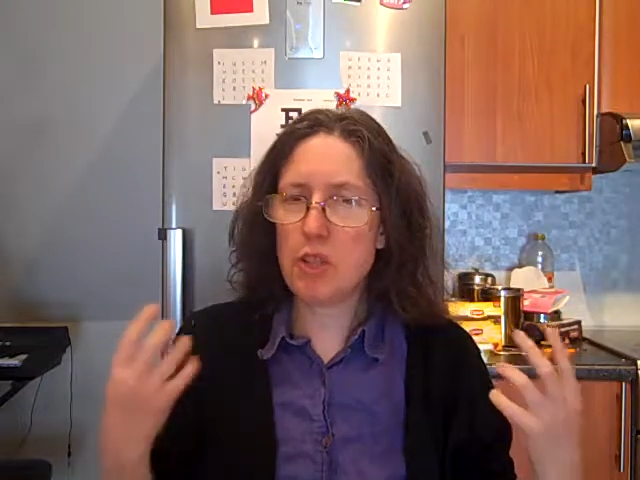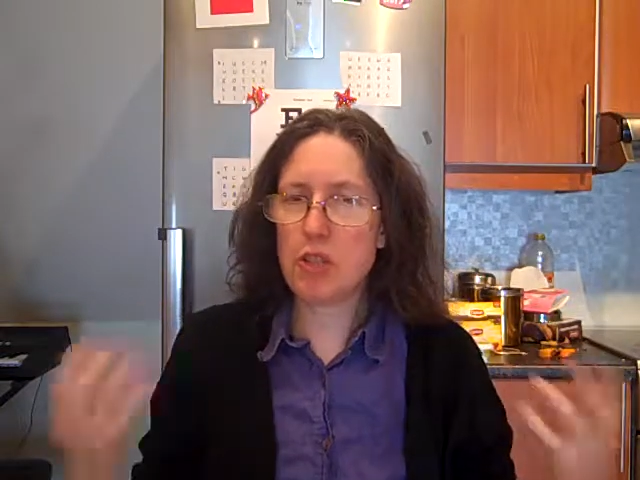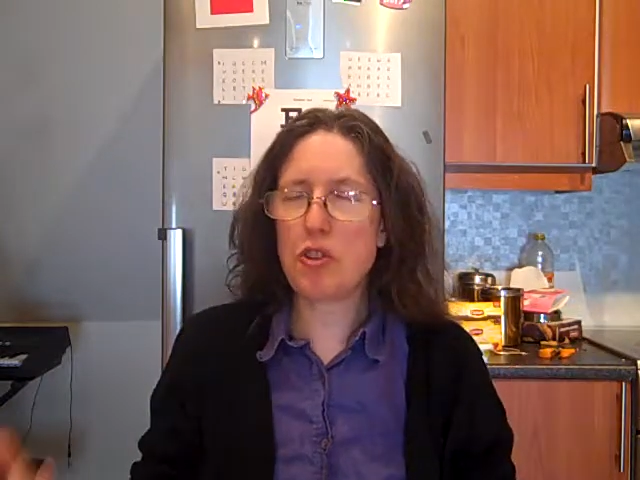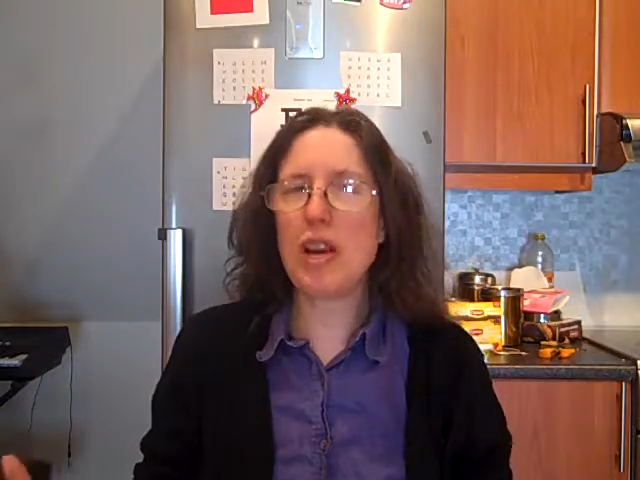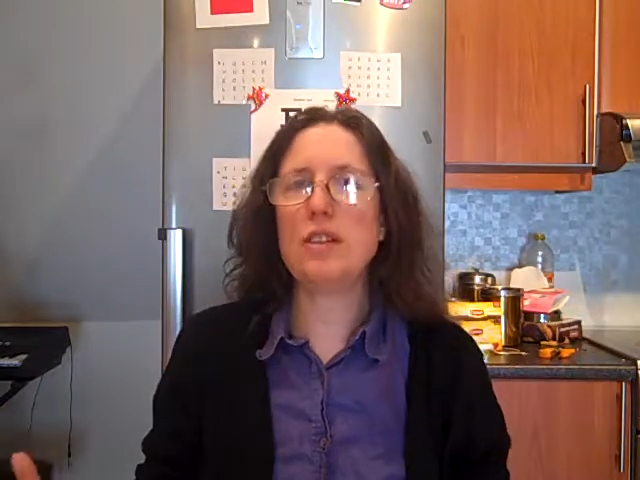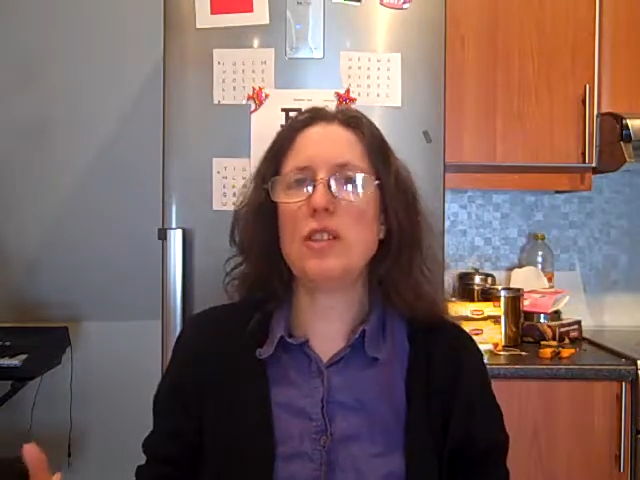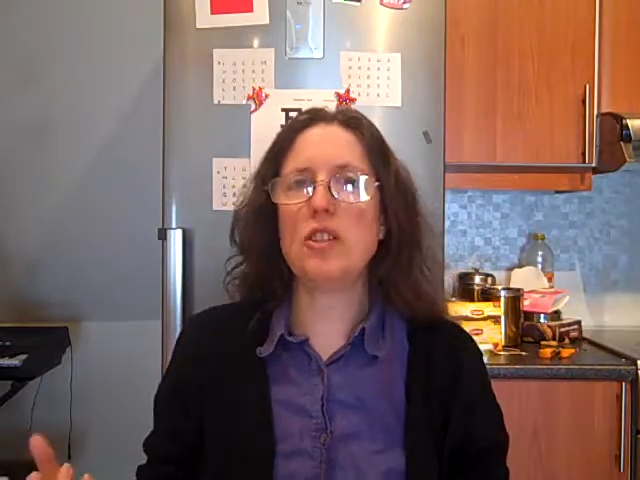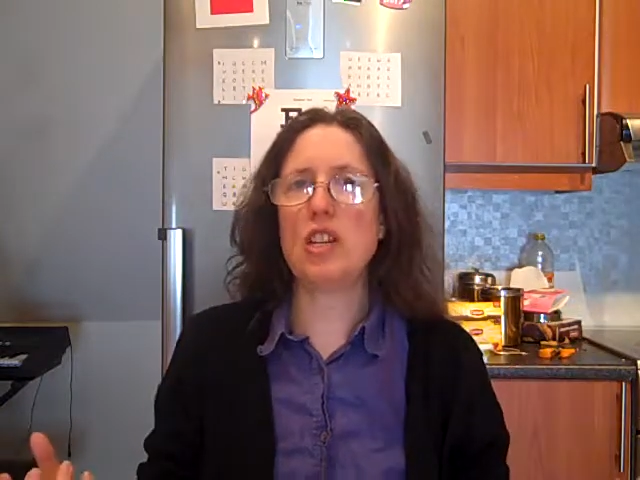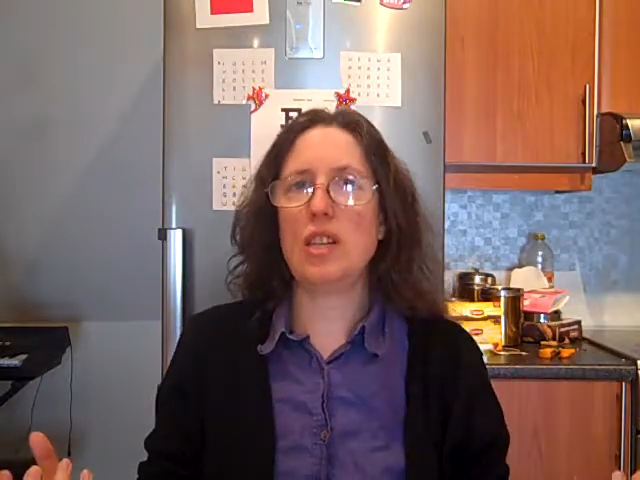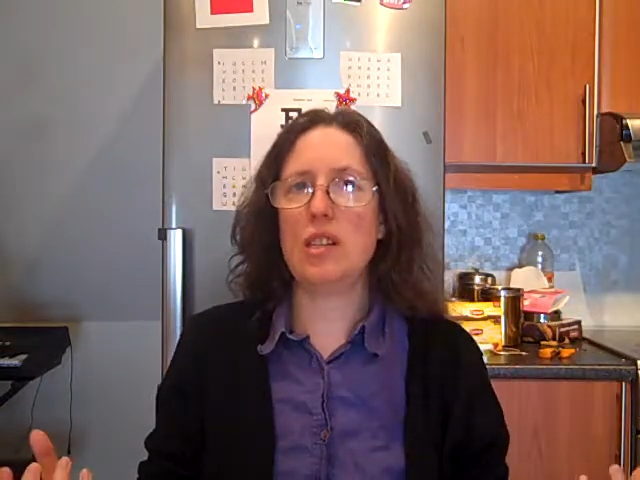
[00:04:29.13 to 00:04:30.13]

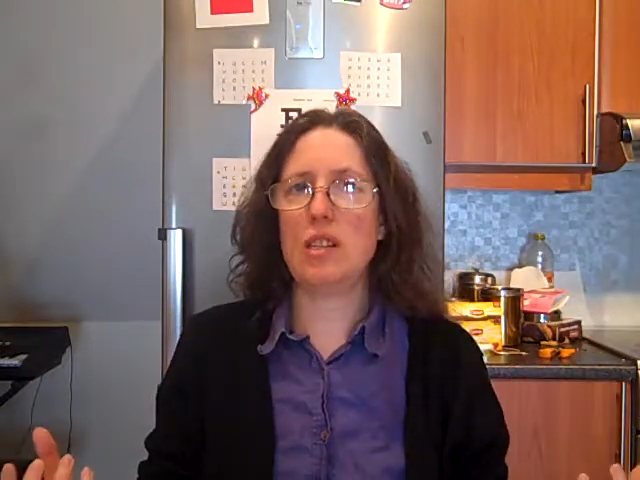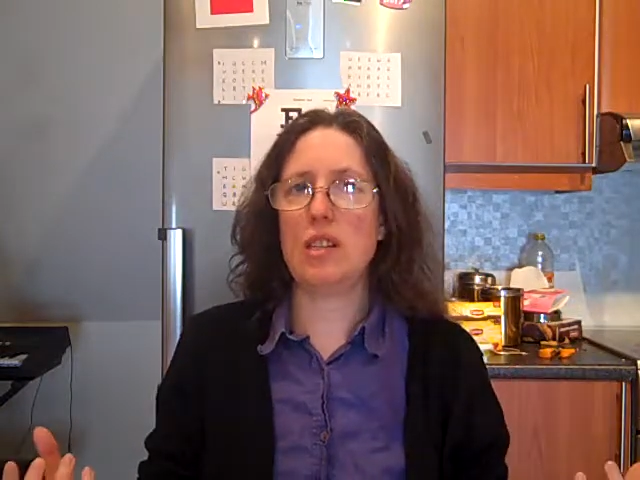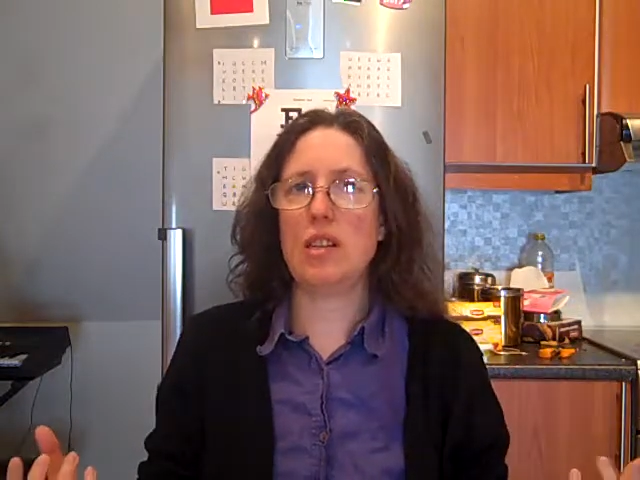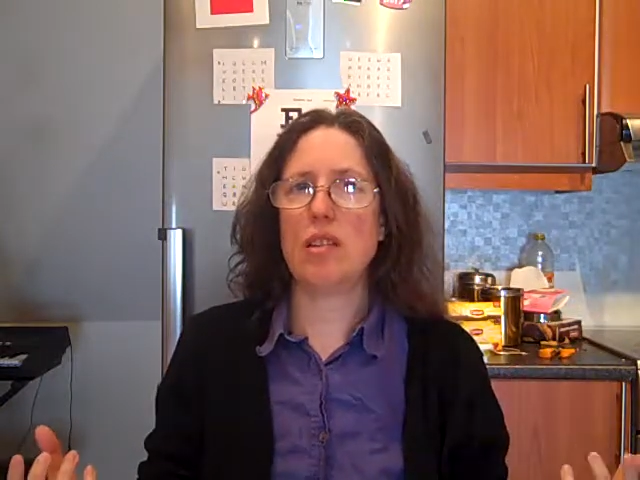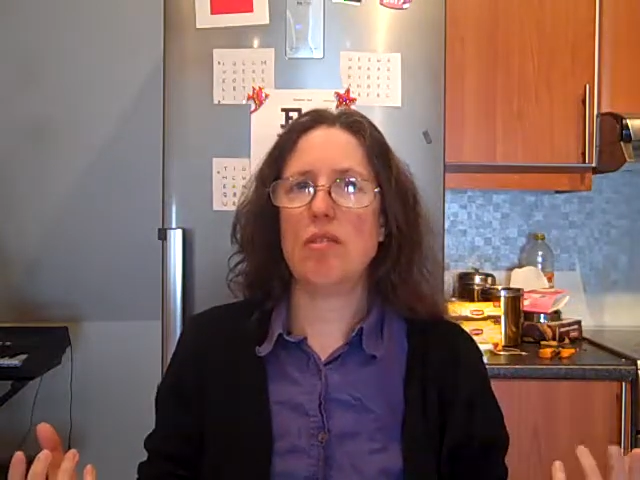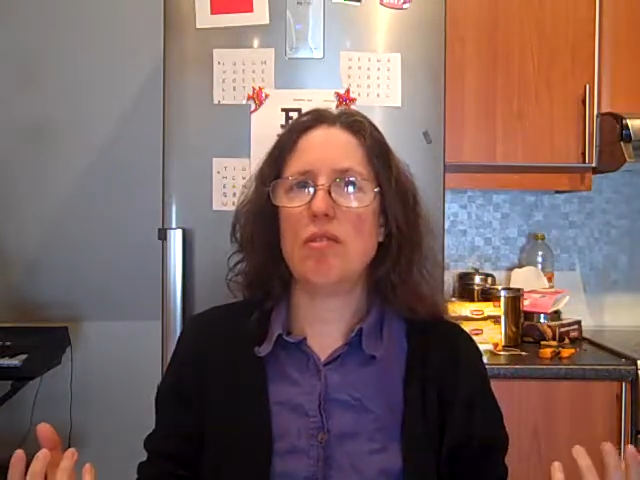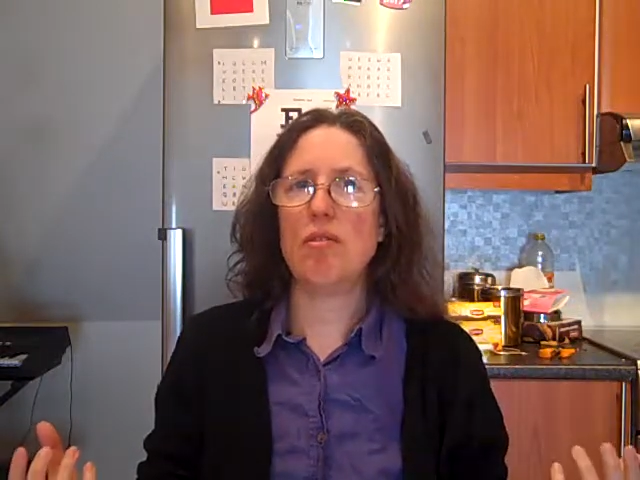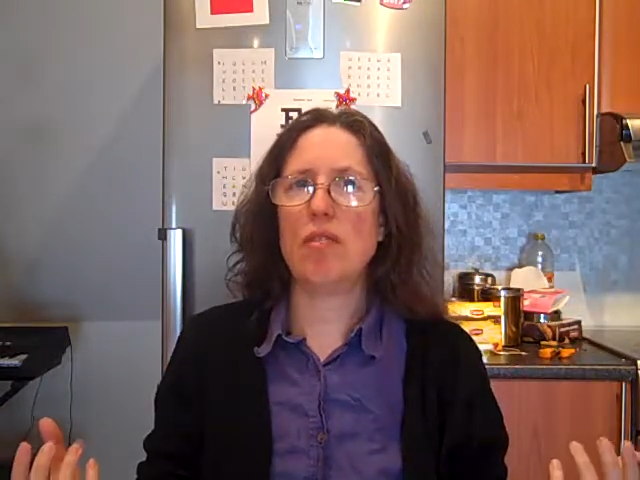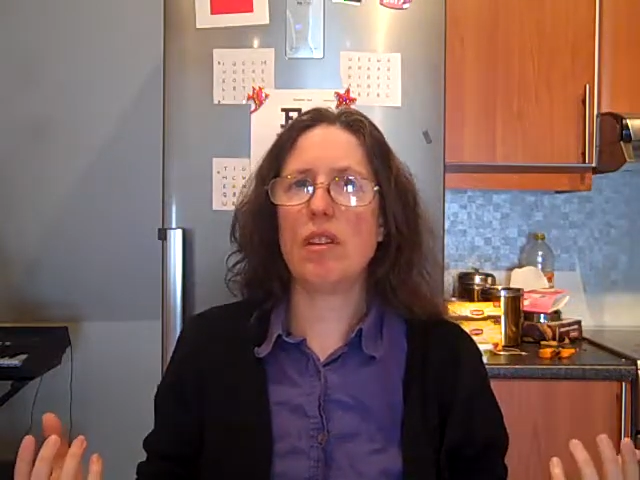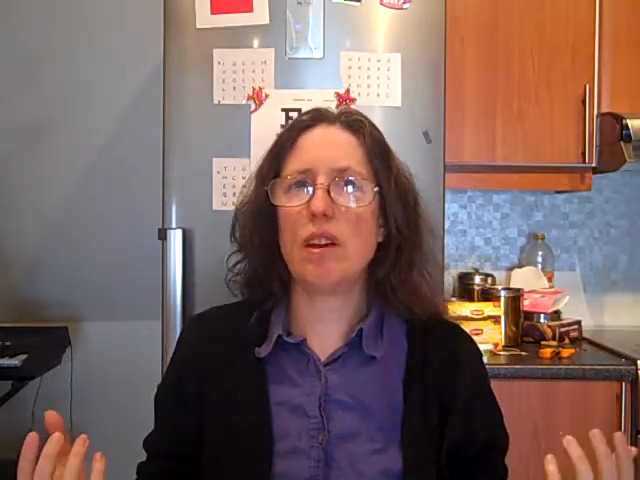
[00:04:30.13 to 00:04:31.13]
strategies
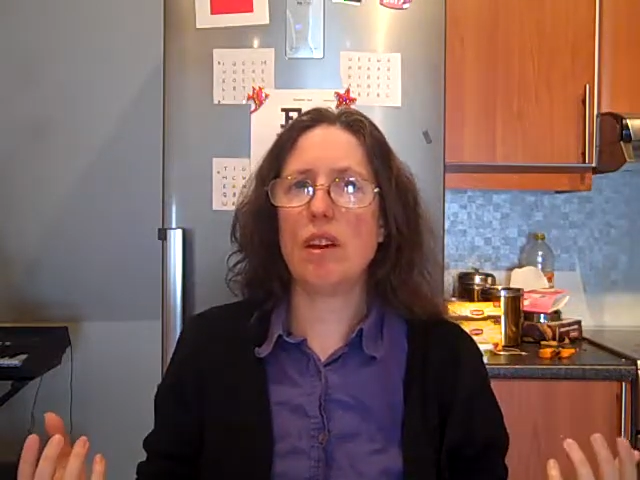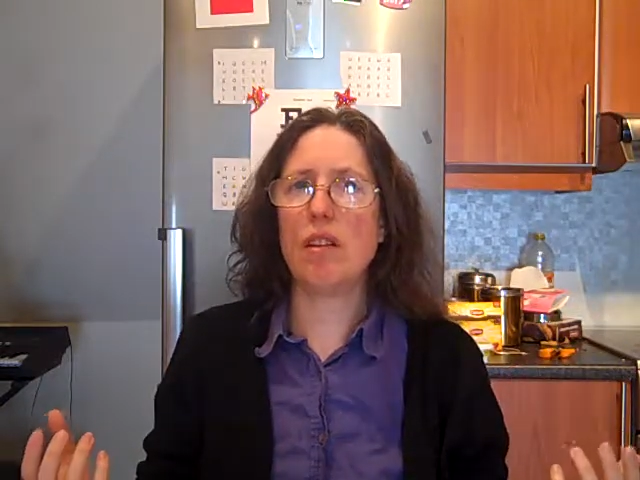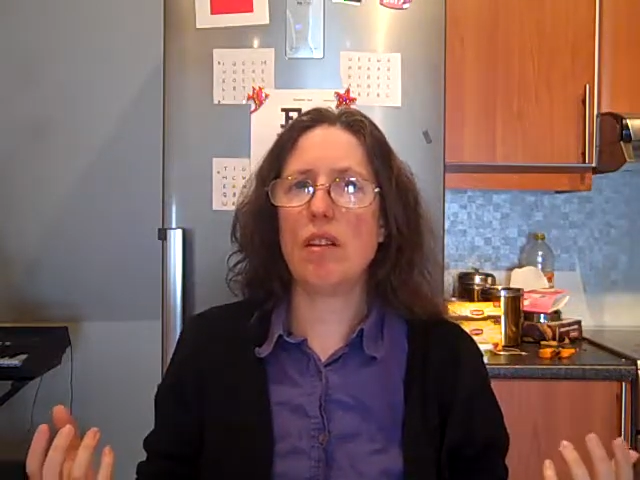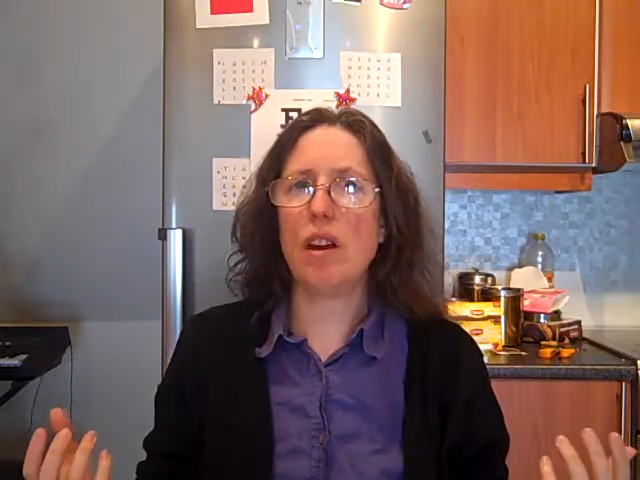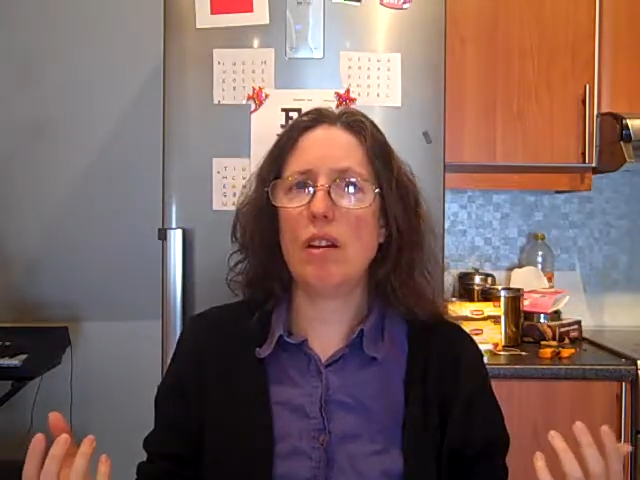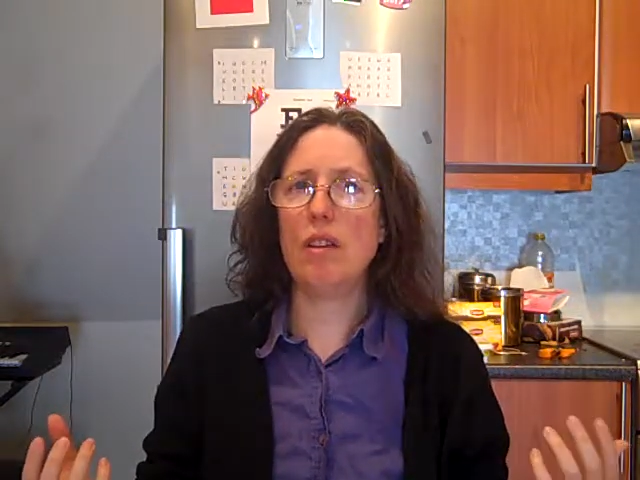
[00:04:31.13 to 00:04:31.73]
that are,